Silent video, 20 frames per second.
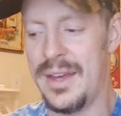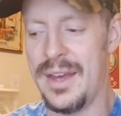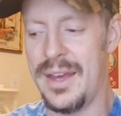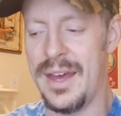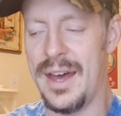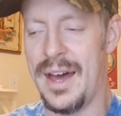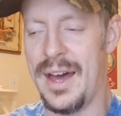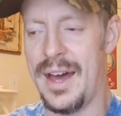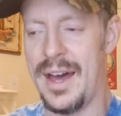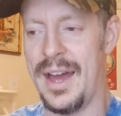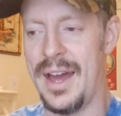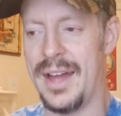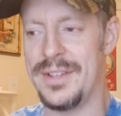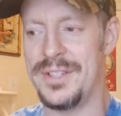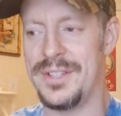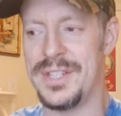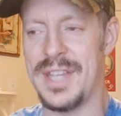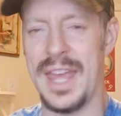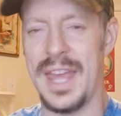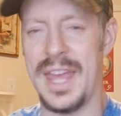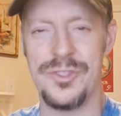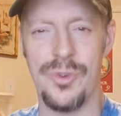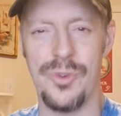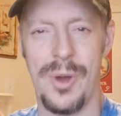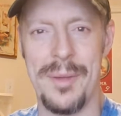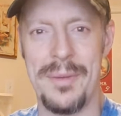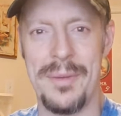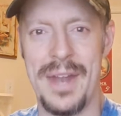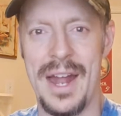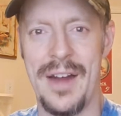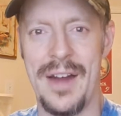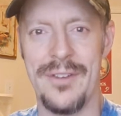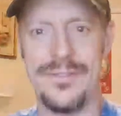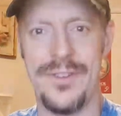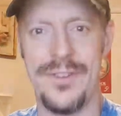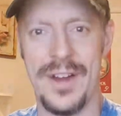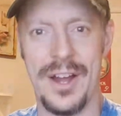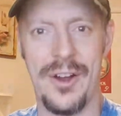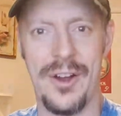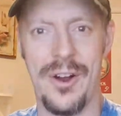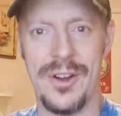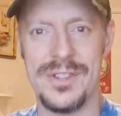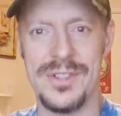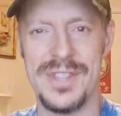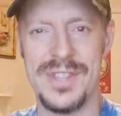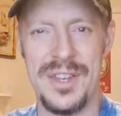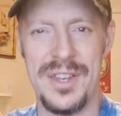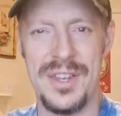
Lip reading: just get enjoyment out of fun cards that